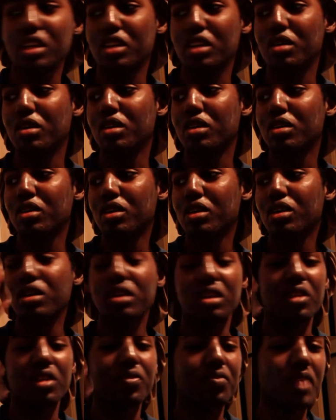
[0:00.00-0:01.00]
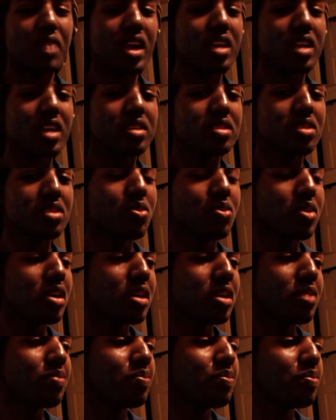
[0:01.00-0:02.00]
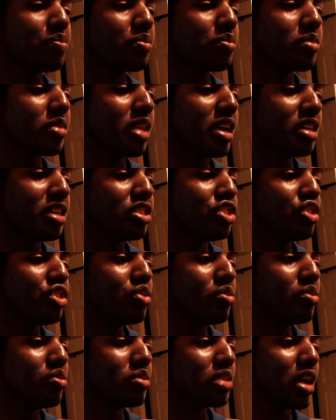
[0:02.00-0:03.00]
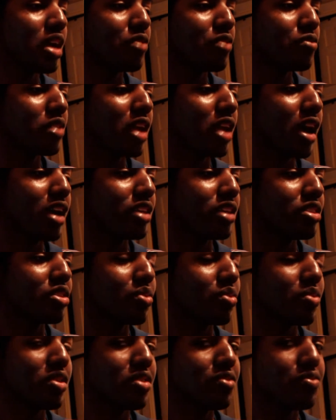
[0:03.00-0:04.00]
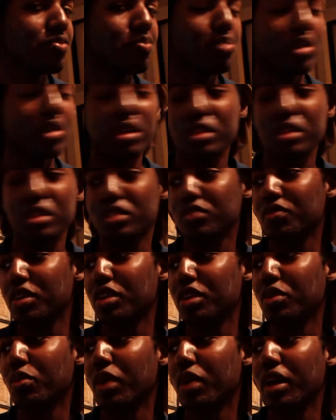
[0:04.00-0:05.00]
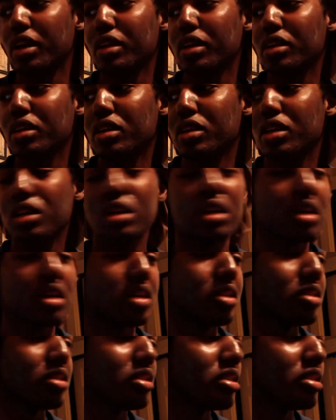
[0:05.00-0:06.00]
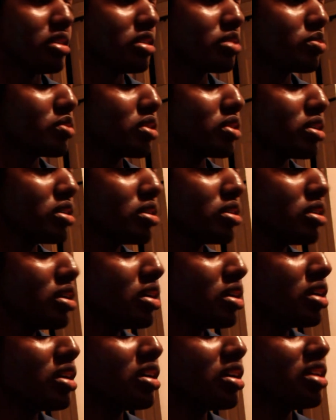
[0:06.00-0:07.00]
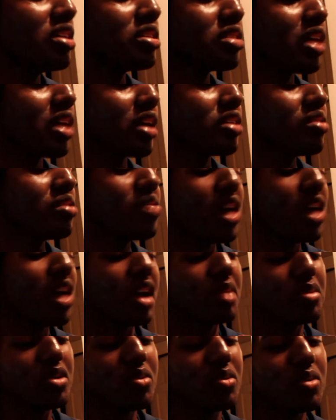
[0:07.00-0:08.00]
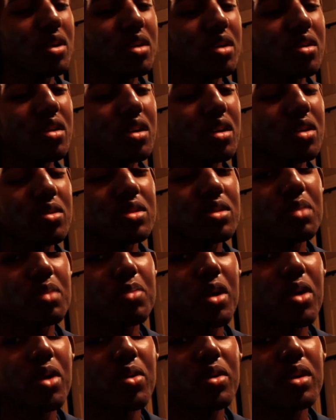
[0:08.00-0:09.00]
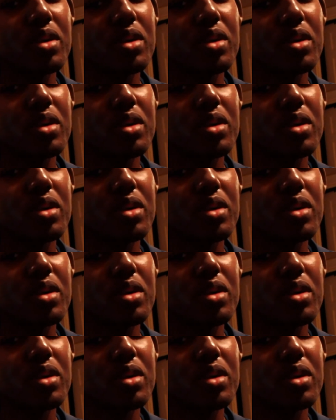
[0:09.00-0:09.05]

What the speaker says: to get the fancy one that shoots out for like 3+ feet away. Cause this one is like you got to be real close up